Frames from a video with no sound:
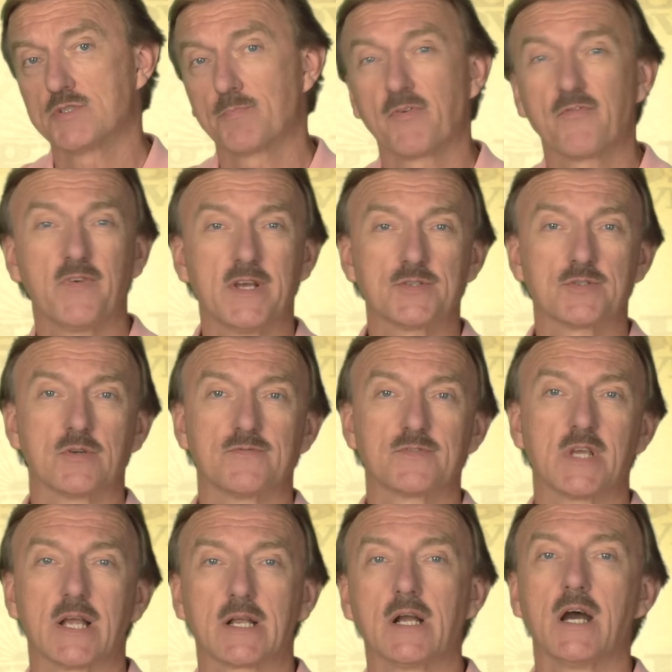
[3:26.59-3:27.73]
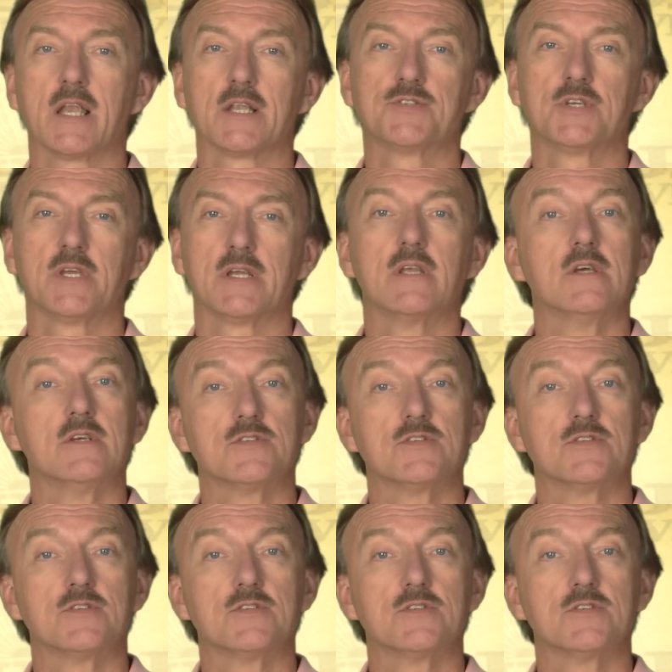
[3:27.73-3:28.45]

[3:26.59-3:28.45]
a professor of psychology at